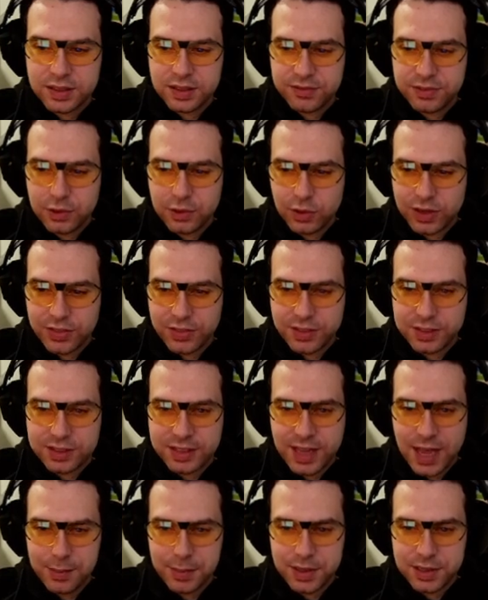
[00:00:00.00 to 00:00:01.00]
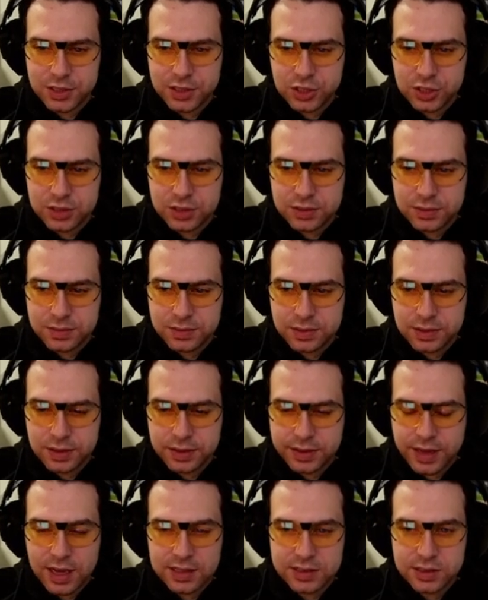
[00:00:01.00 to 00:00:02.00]
look at the damage,
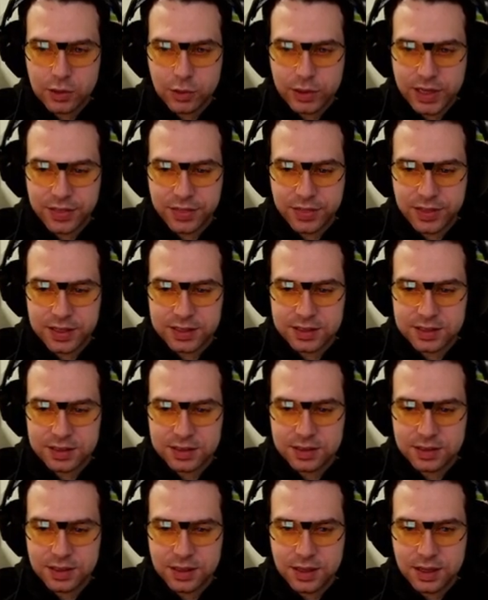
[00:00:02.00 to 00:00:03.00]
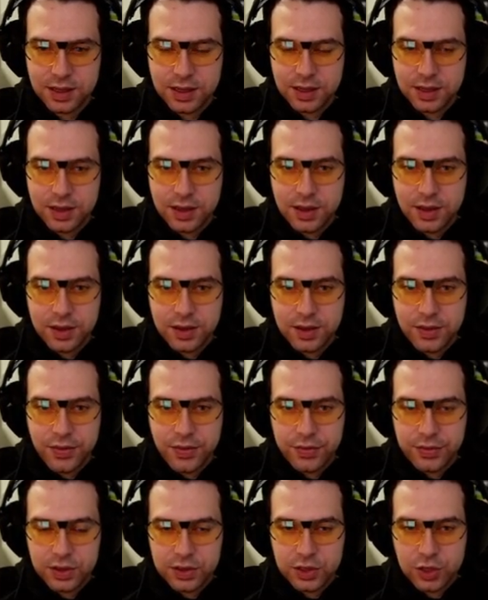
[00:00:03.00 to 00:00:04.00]
guys, look at this.
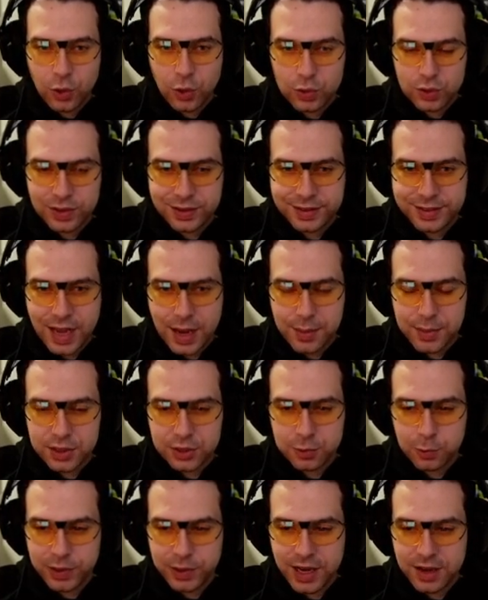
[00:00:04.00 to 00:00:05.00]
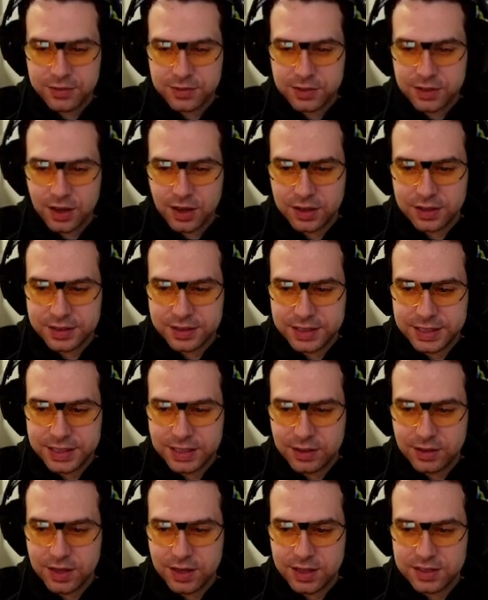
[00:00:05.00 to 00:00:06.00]
The total damage we have done here
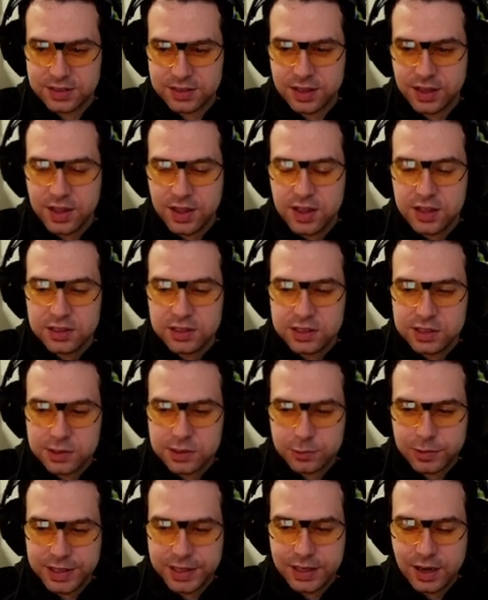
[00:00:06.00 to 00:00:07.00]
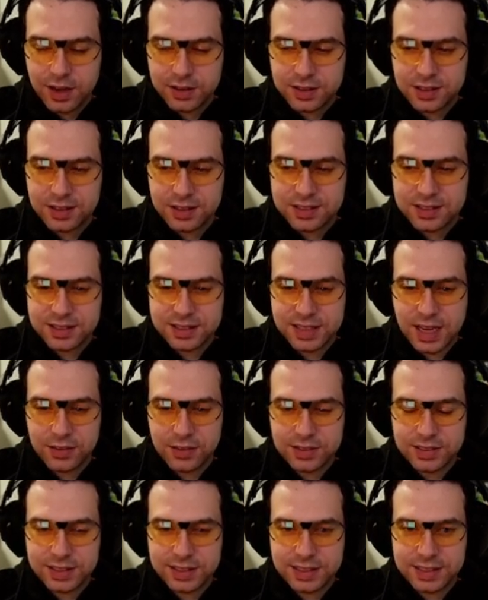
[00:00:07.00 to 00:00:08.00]
is
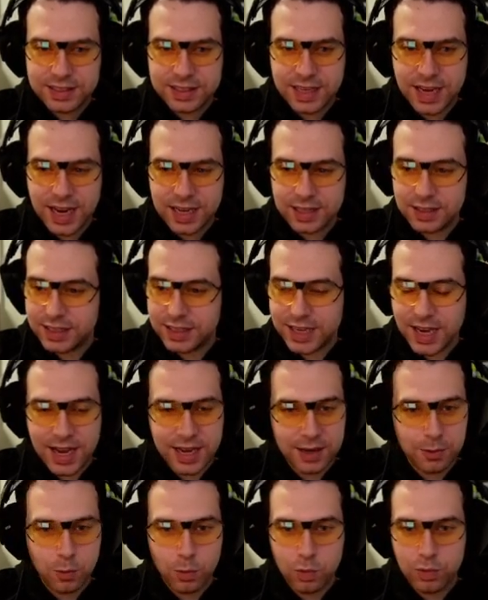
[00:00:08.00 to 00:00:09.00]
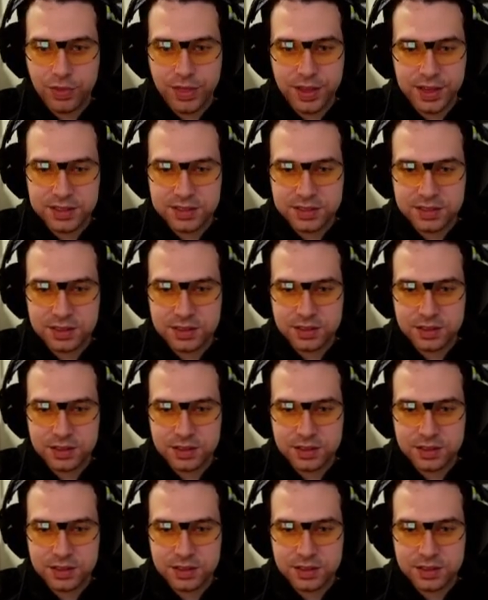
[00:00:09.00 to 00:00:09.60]
370k. This,